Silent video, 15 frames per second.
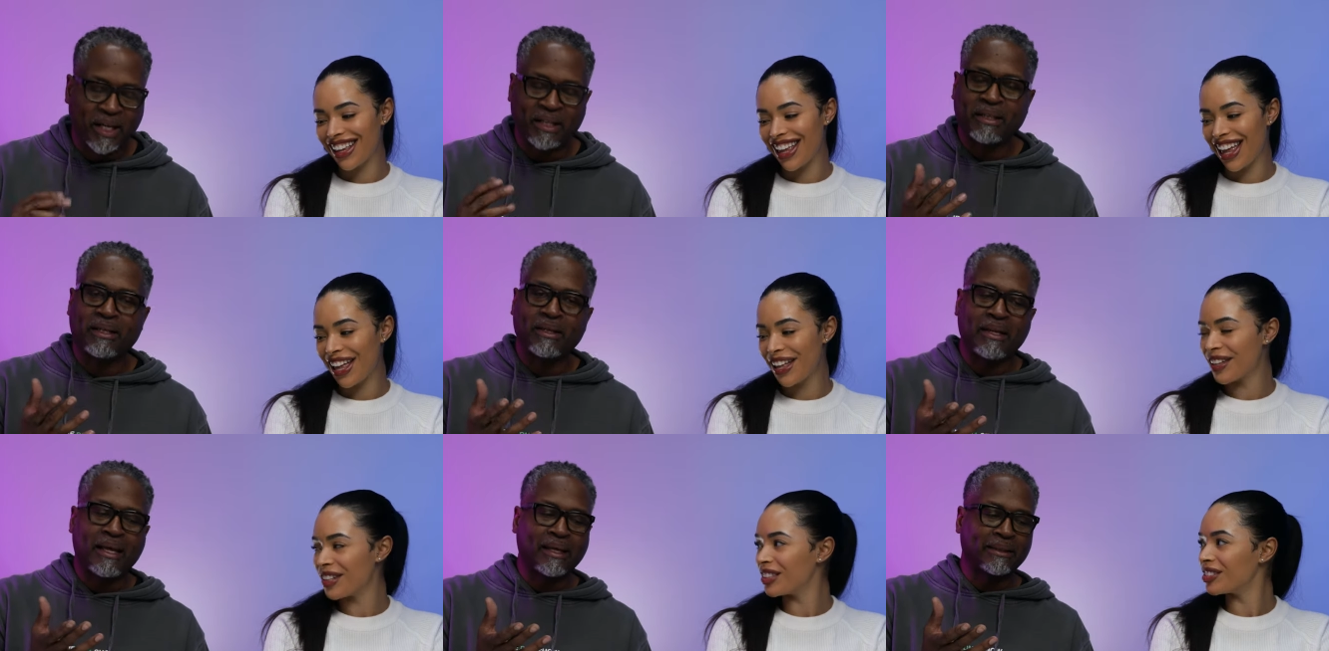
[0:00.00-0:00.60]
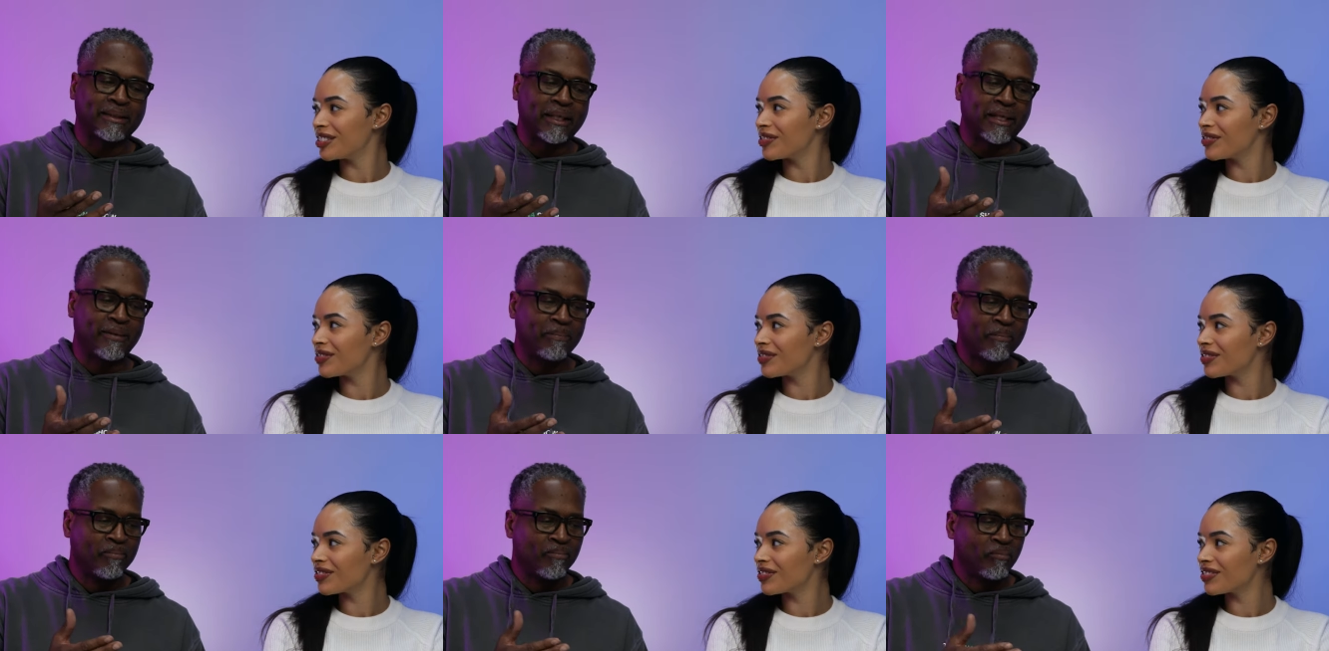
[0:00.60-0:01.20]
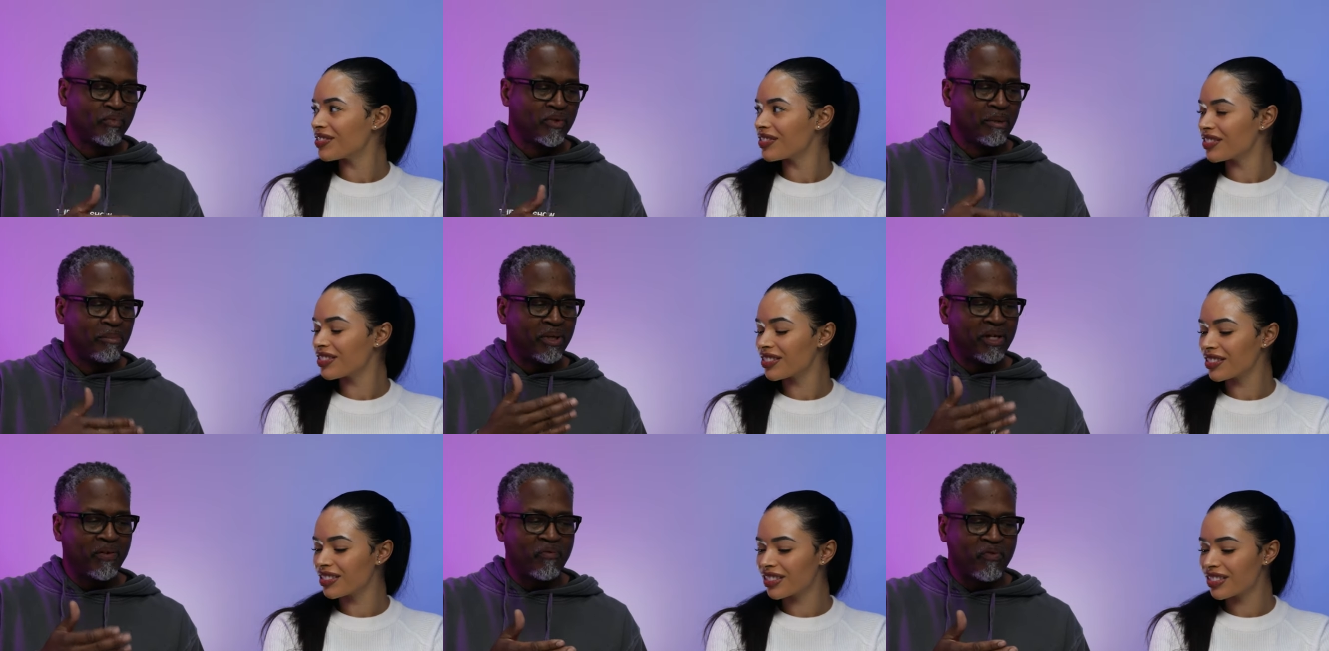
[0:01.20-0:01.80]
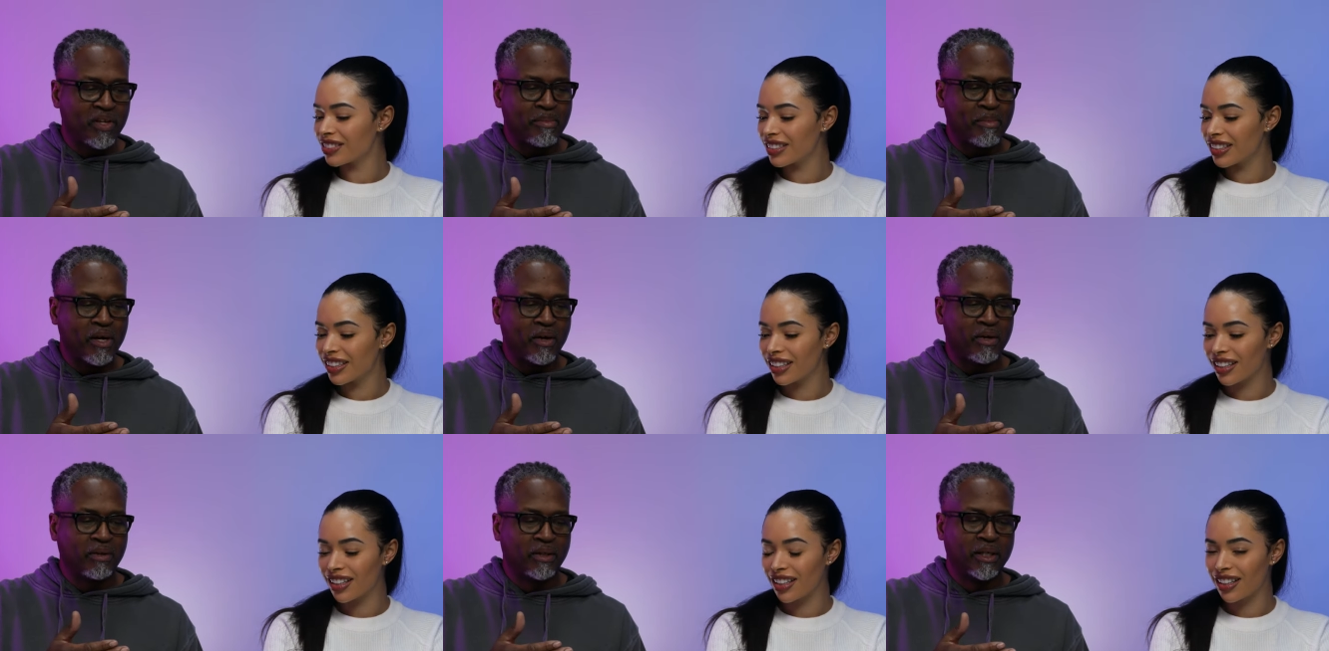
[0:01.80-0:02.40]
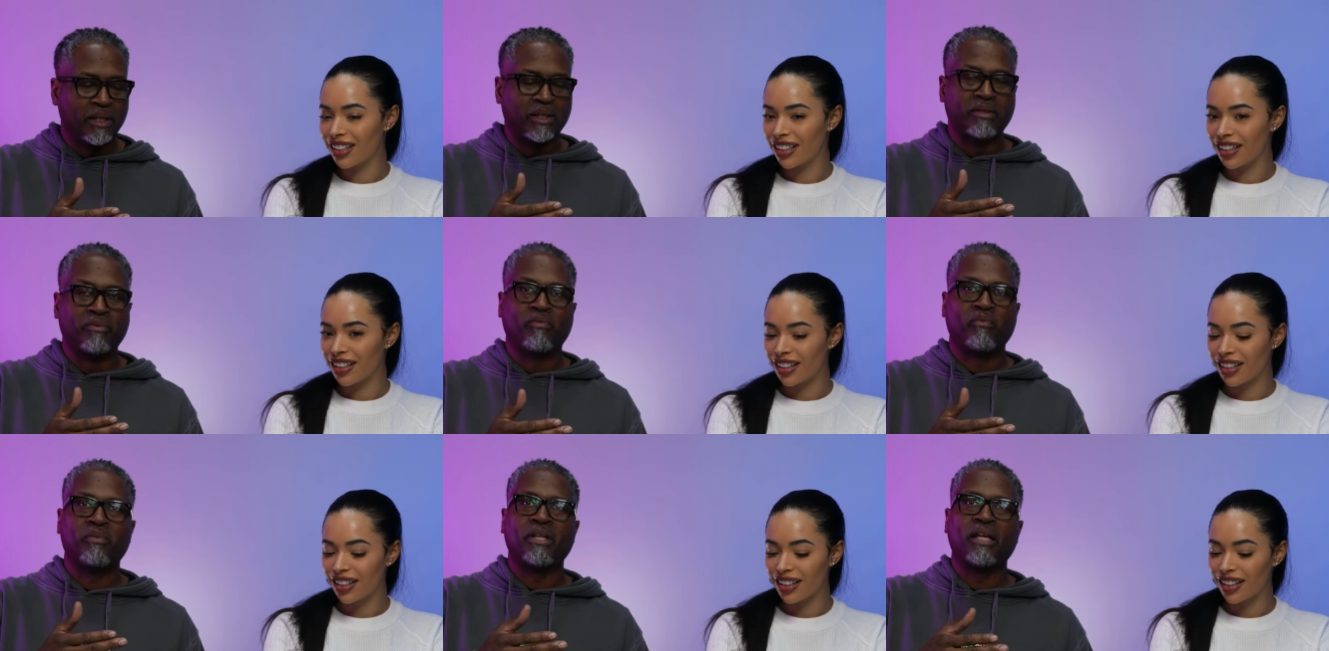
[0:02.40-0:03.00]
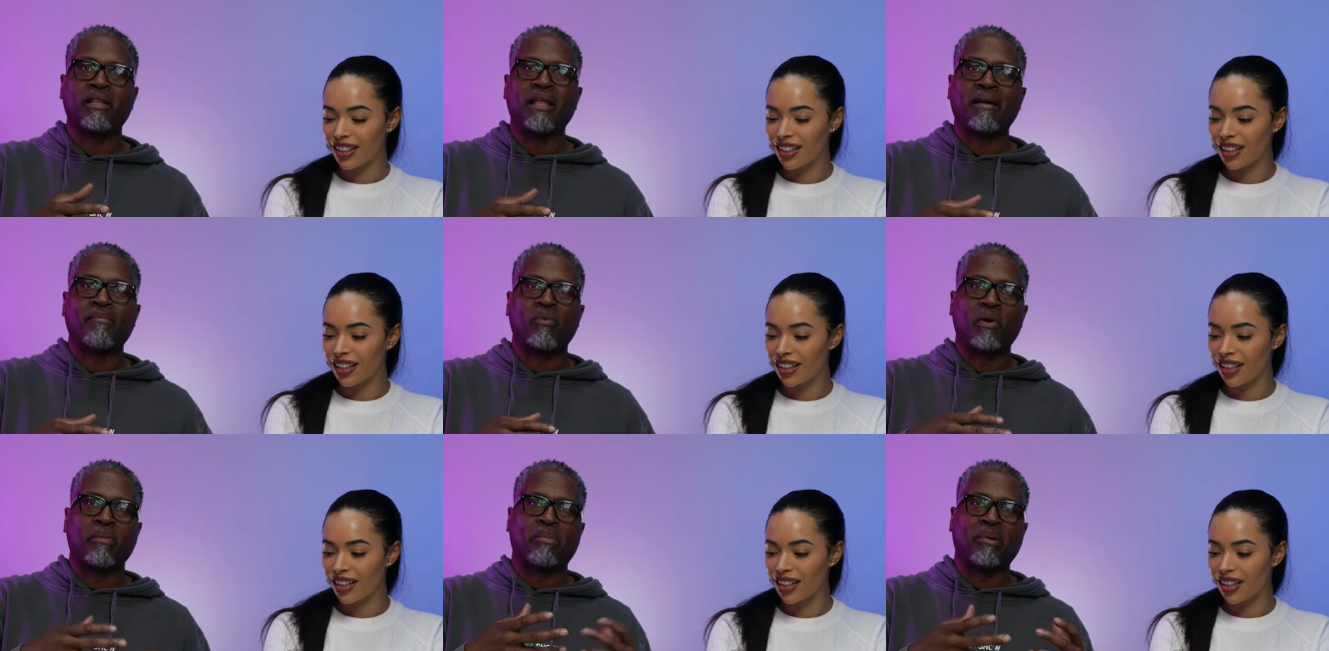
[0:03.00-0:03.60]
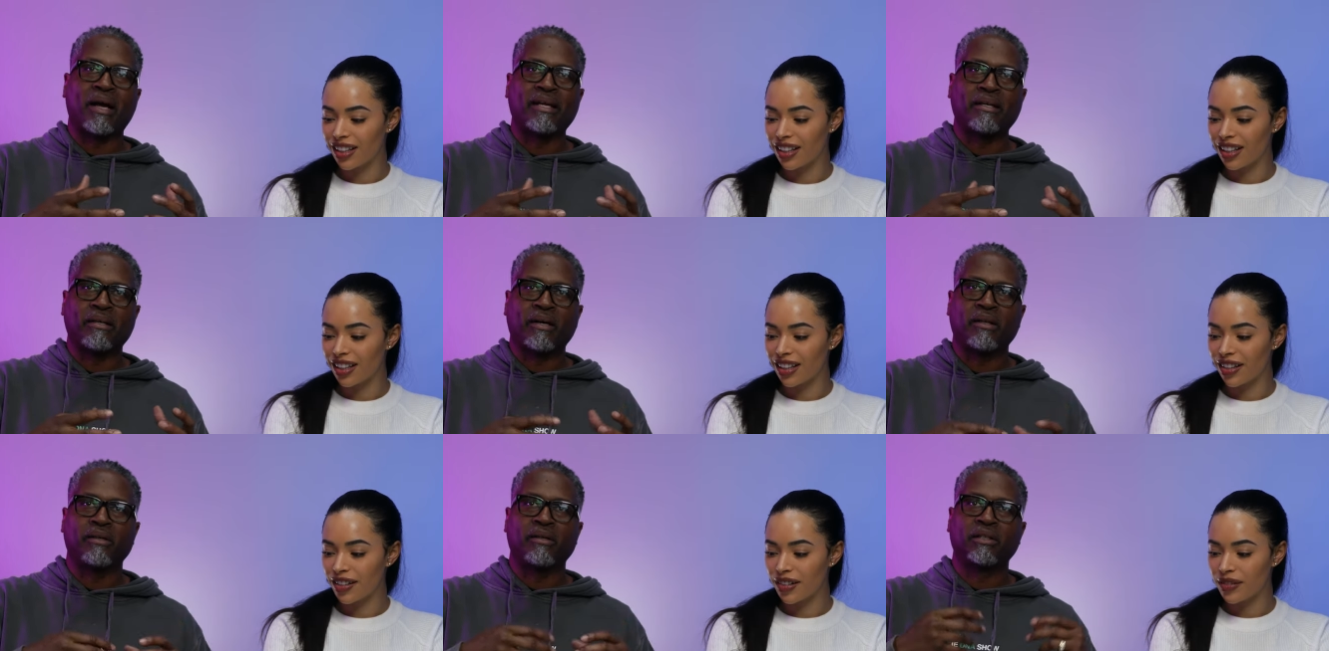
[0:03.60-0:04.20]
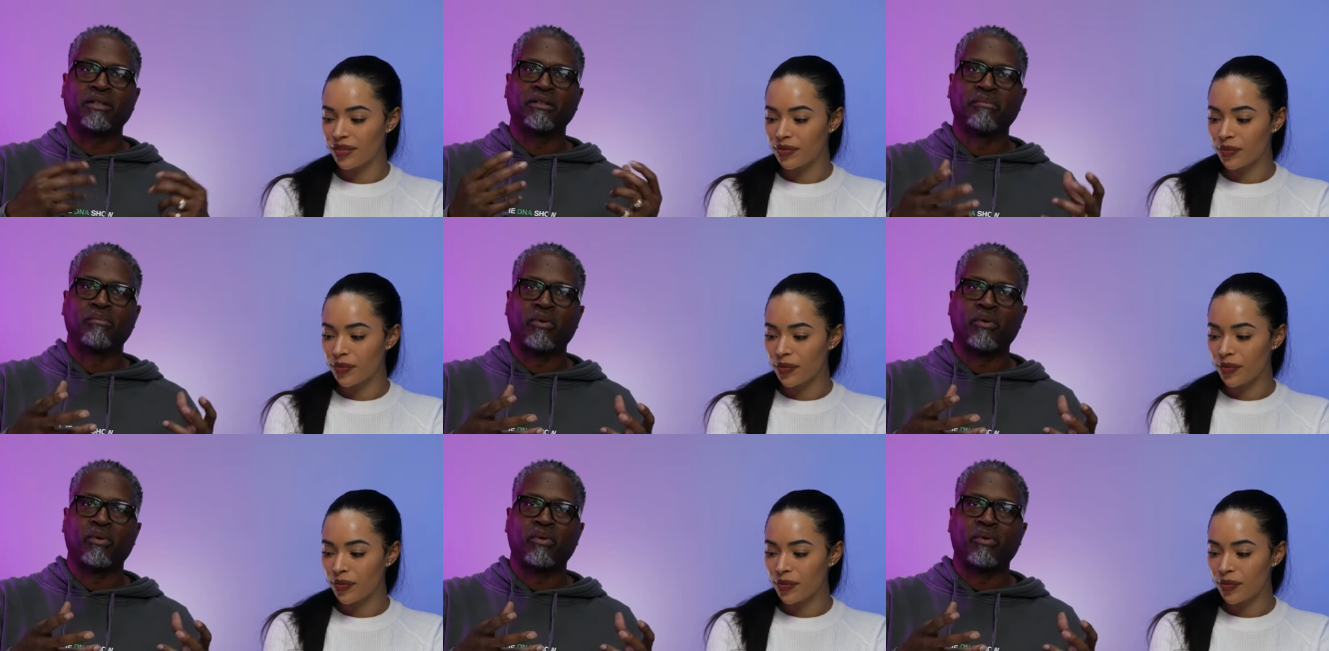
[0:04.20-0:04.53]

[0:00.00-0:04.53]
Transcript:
Speaker 1: but then, like I said, being a female, they like more bright colors,